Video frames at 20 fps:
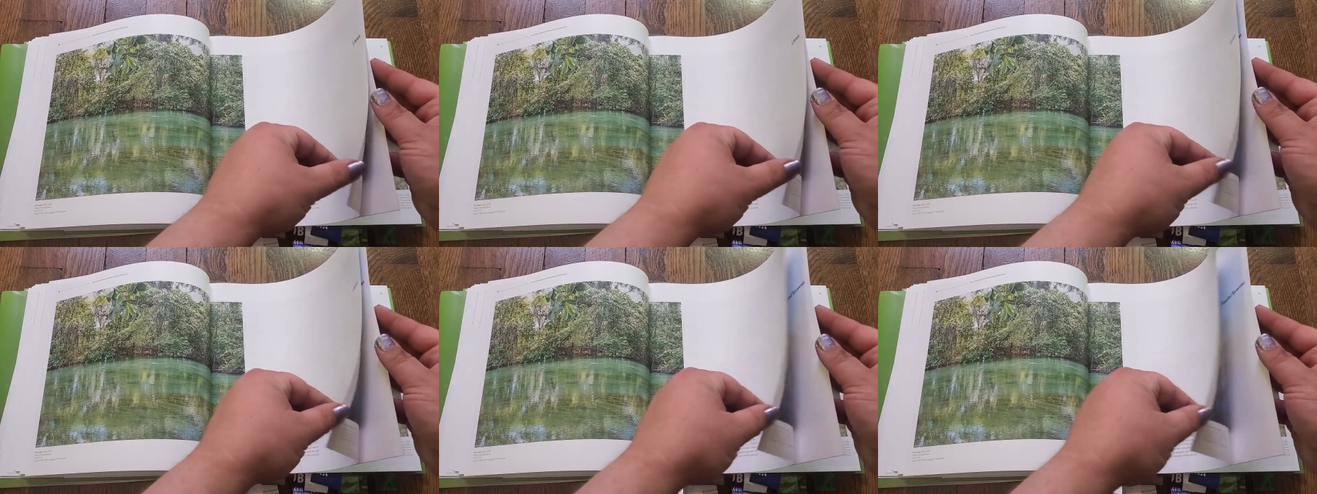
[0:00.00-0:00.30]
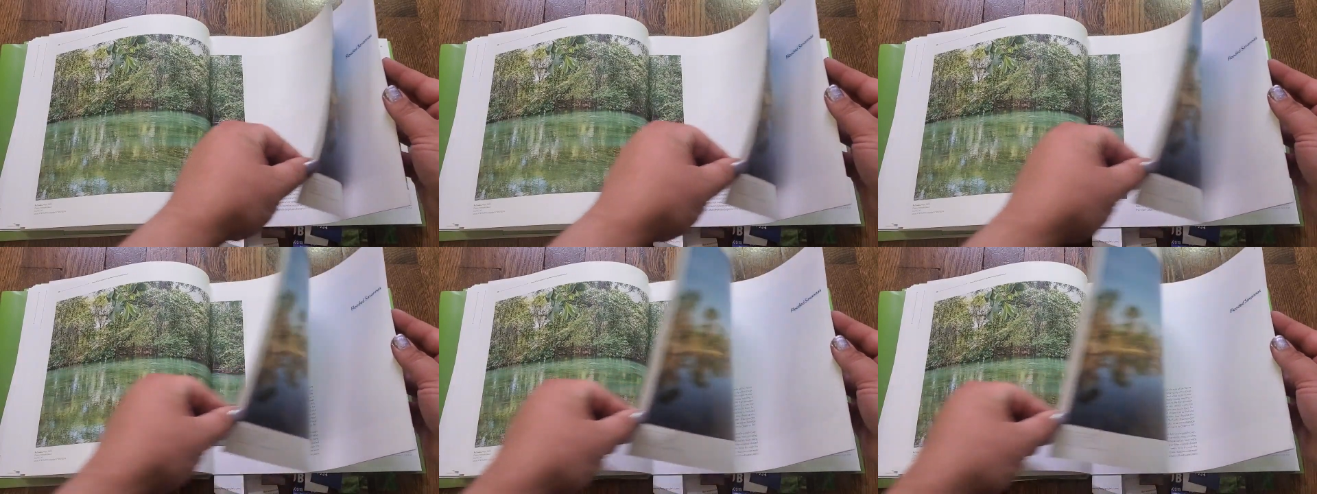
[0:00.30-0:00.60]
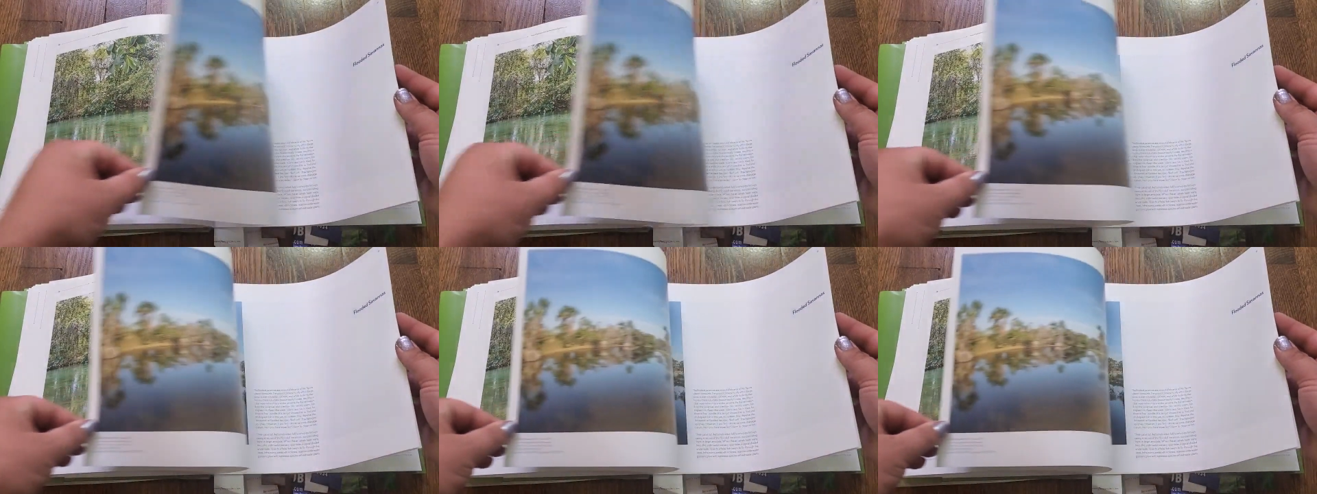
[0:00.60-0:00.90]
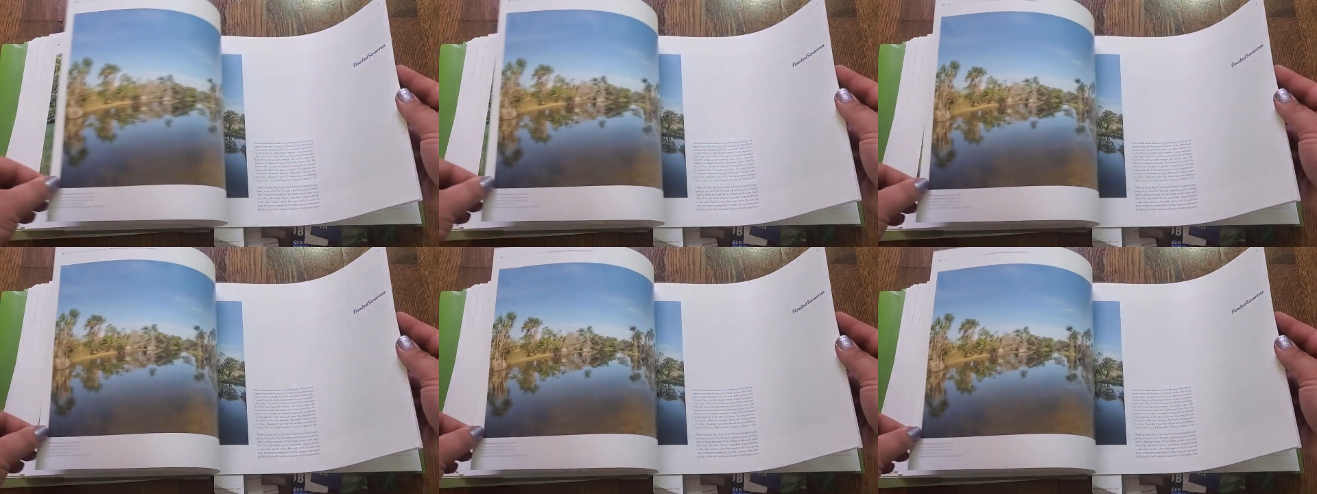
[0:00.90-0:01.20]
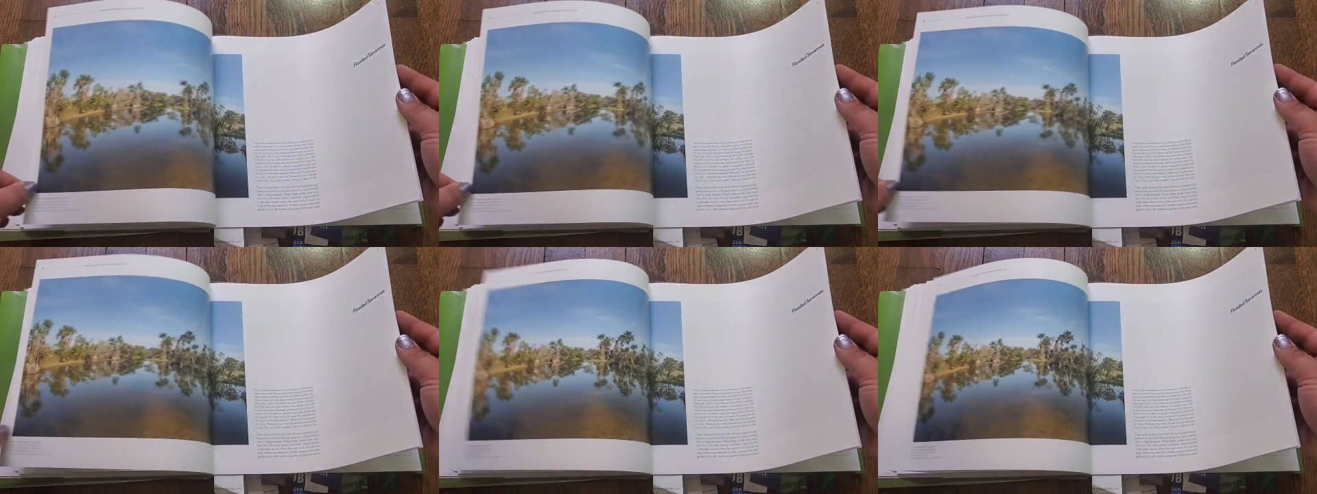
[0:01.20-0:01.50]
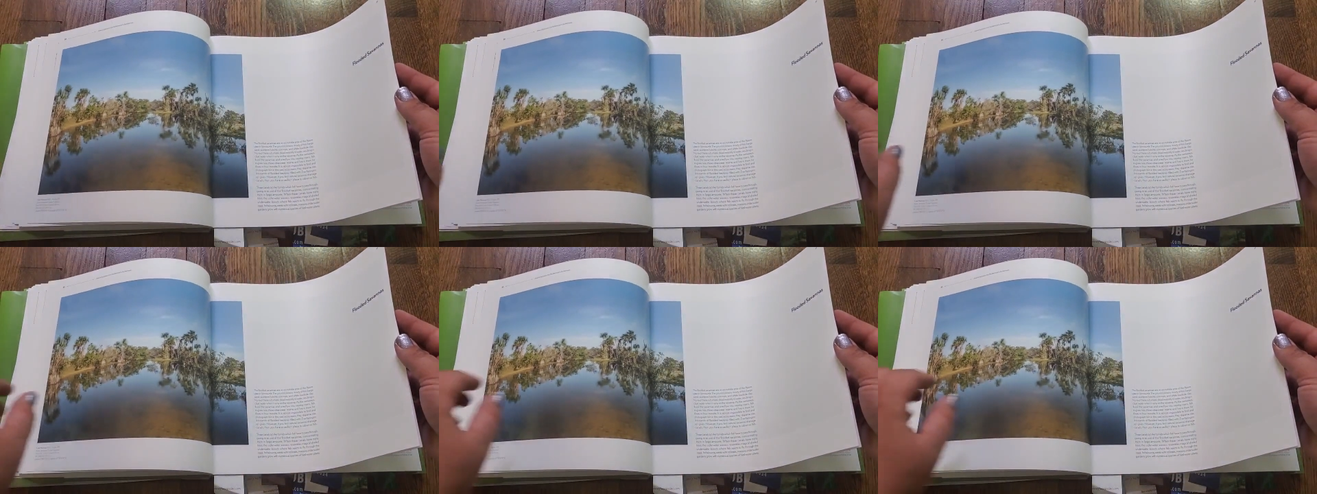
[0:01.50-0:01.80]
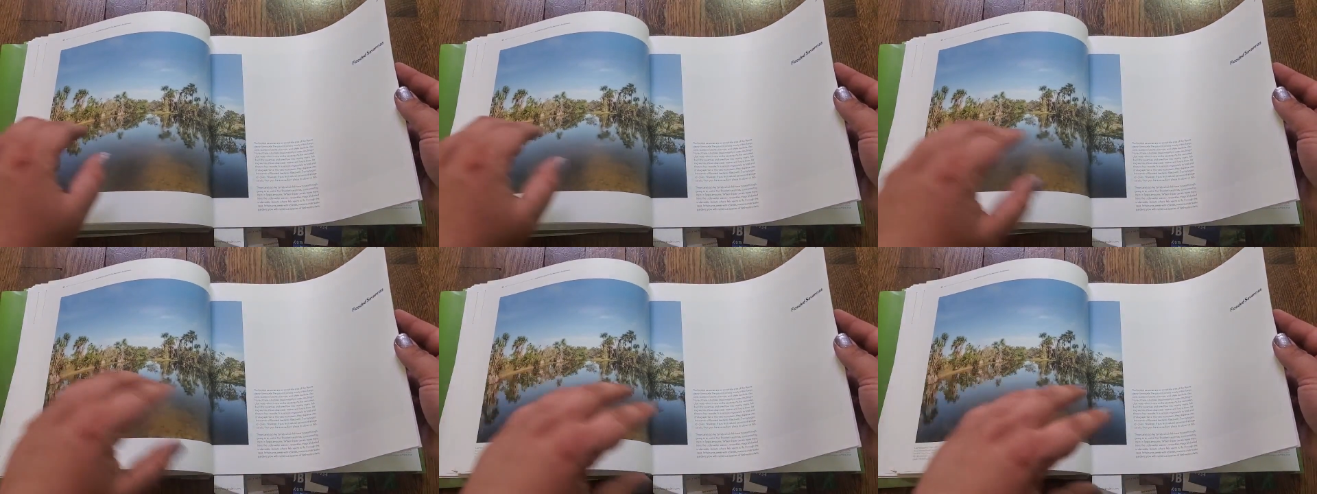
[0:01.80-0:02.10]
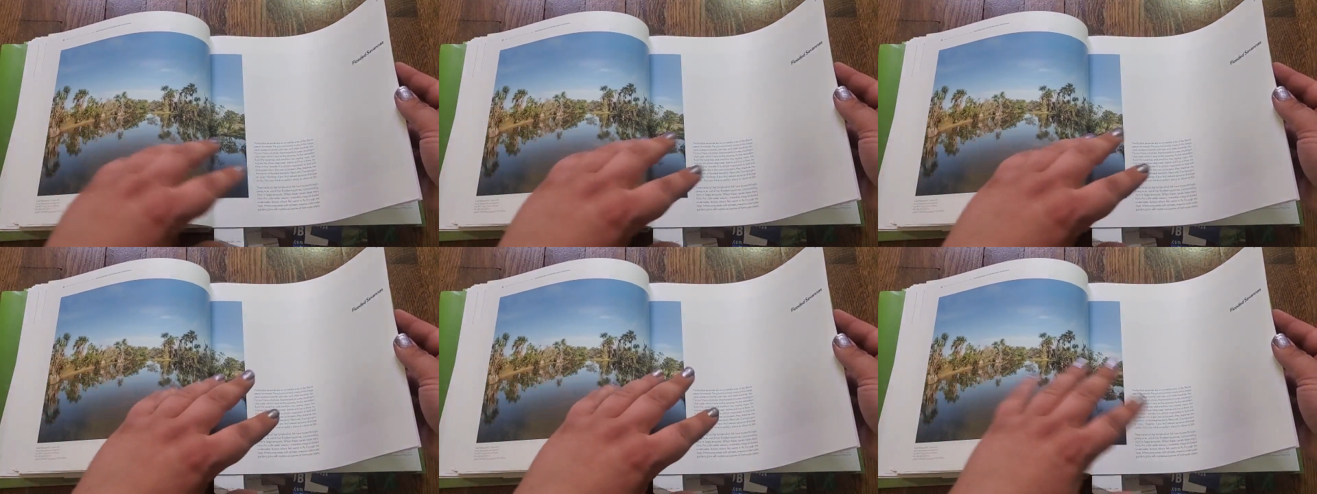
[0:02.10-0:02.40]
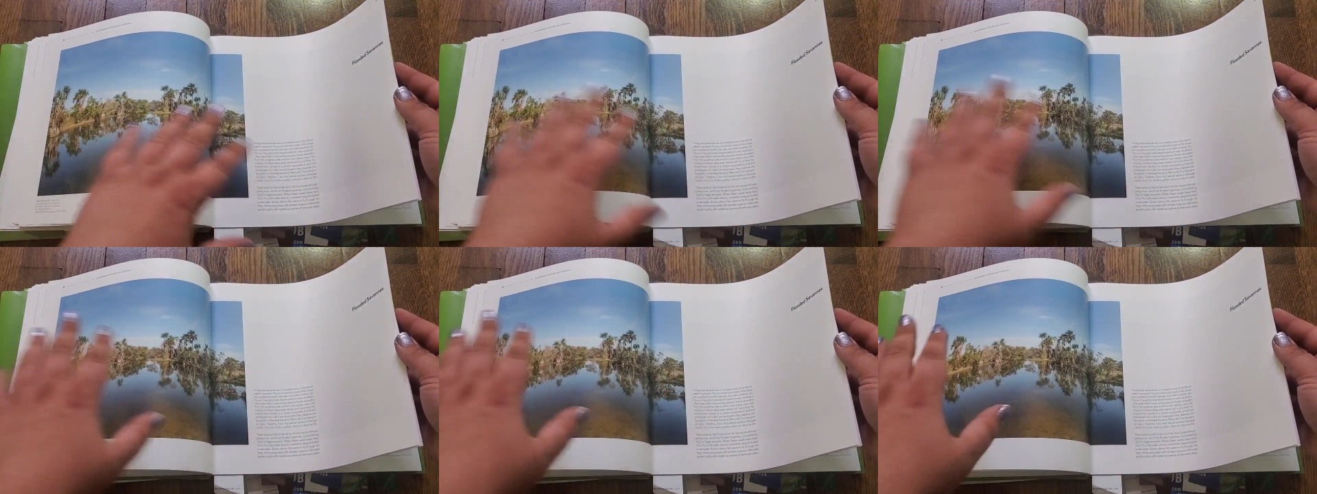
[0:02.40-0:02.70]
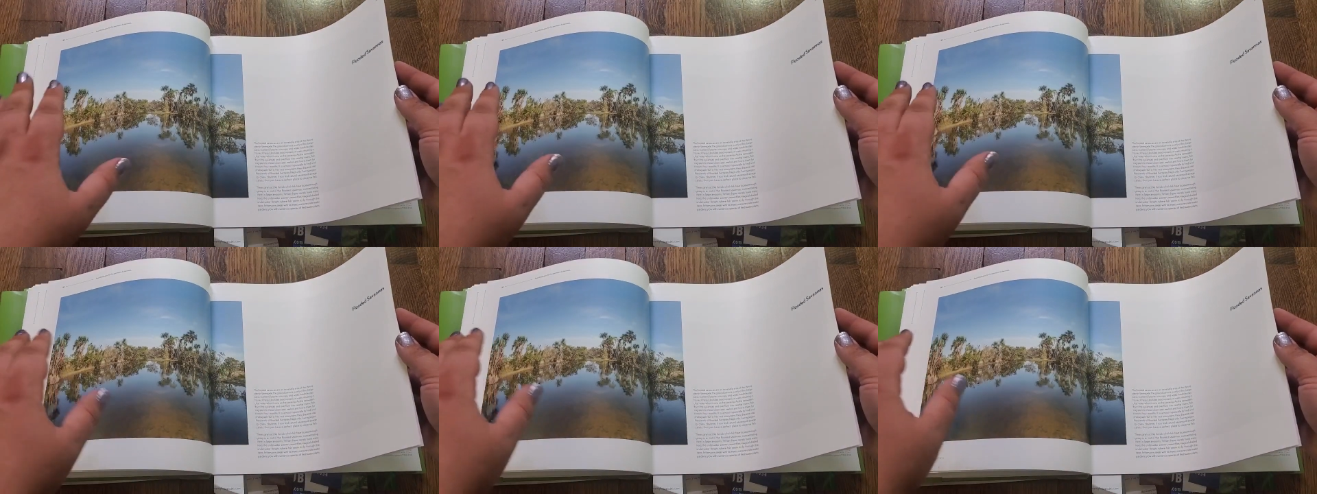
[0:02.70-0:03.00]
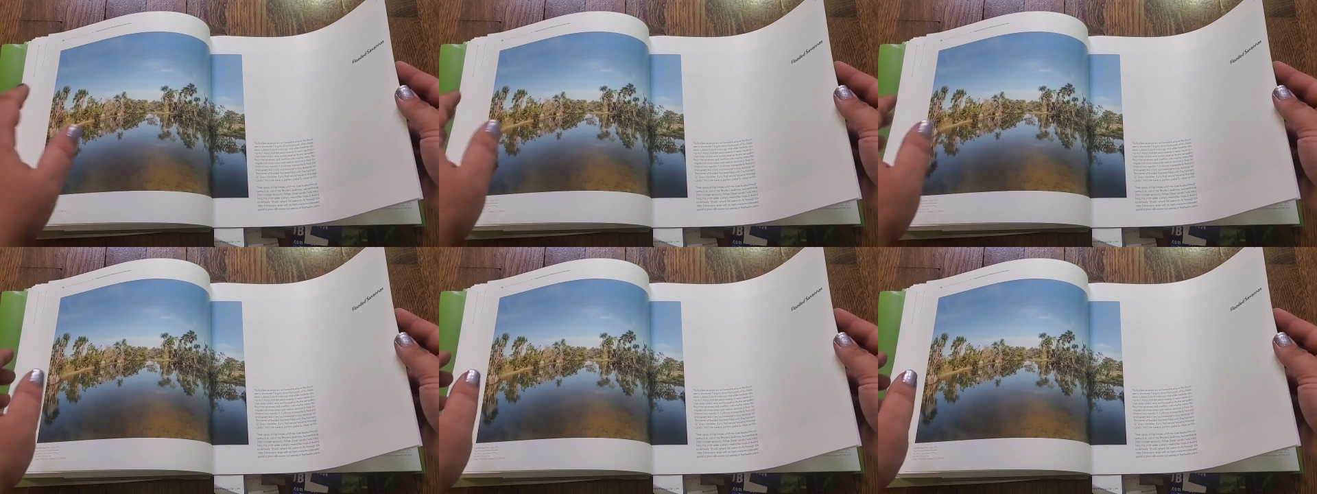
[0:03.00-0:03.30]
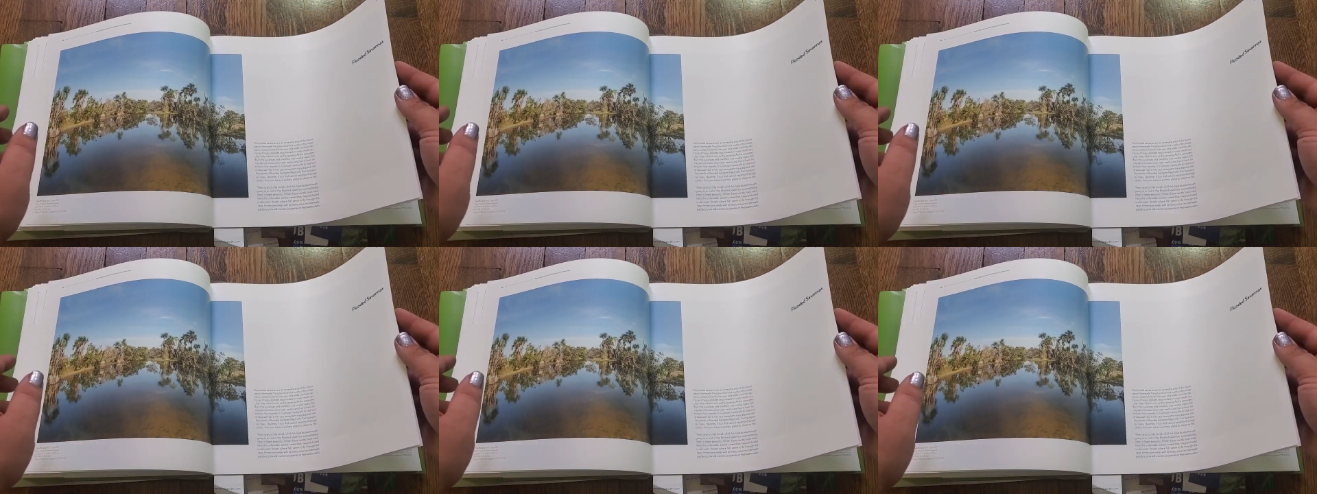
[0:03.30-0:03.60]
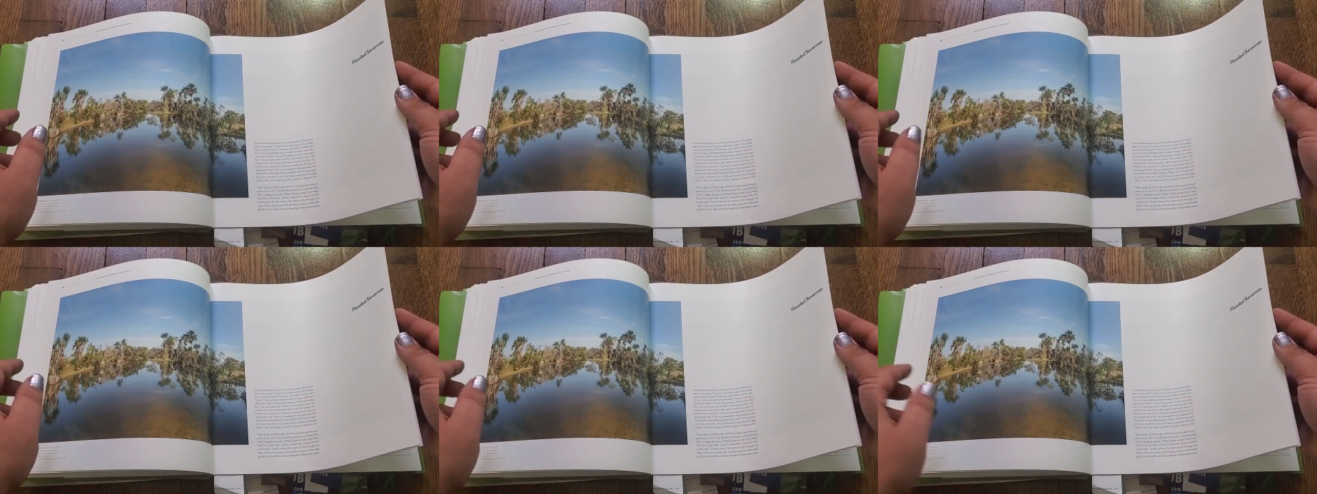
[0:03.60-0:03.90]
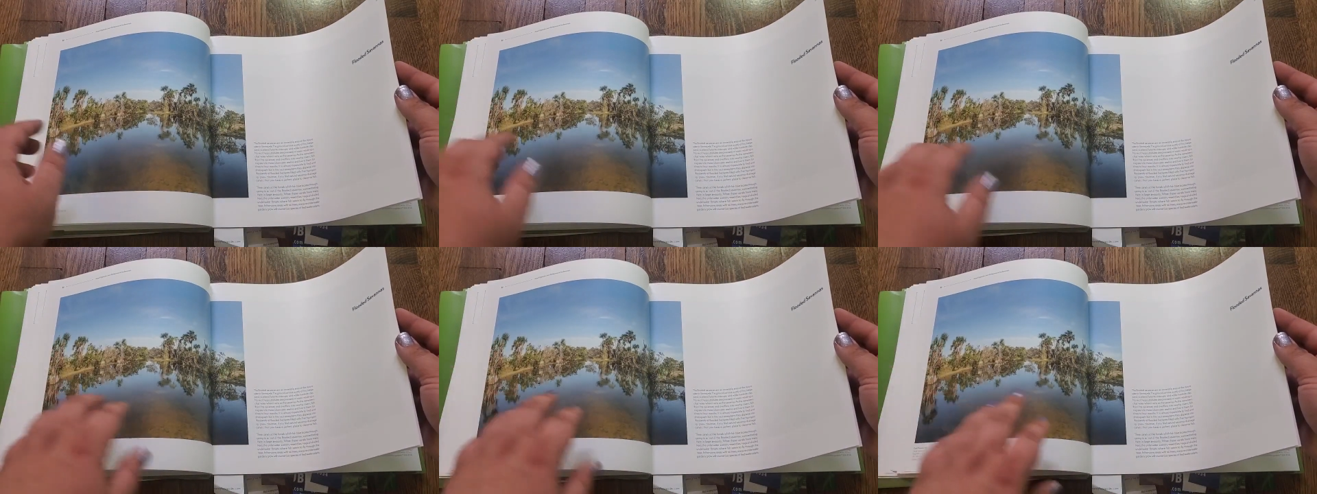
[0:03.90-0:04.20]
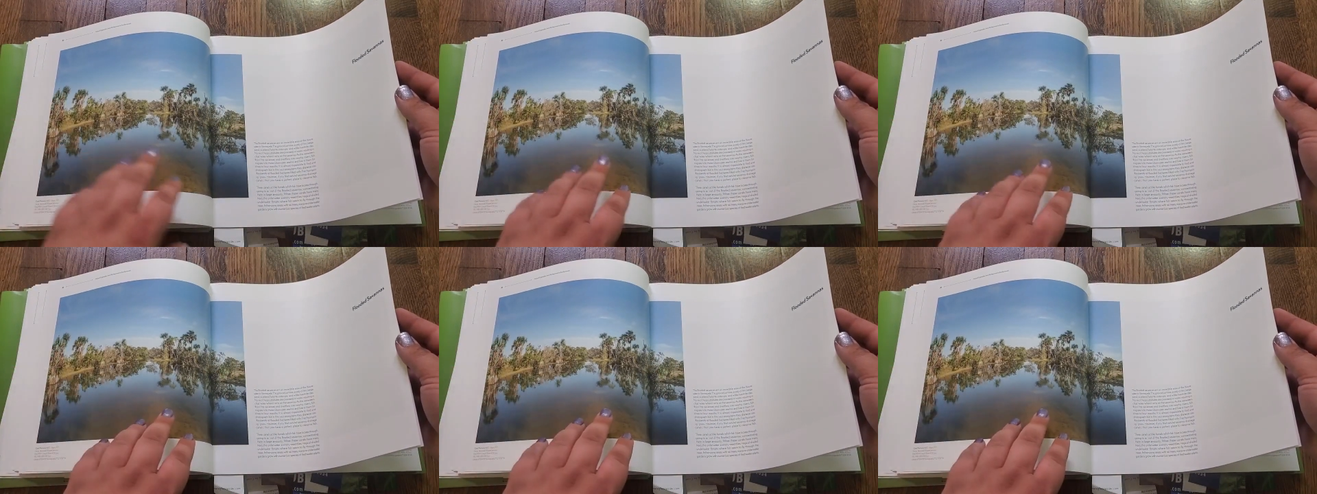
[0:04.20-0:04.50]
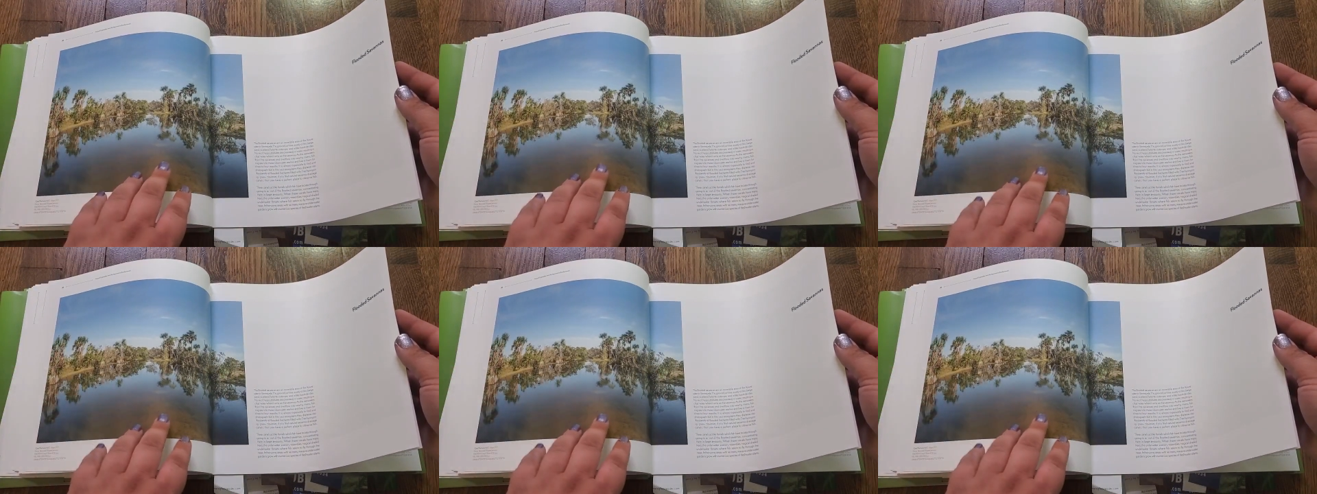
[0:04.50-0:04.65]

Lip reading: (no speaker visible)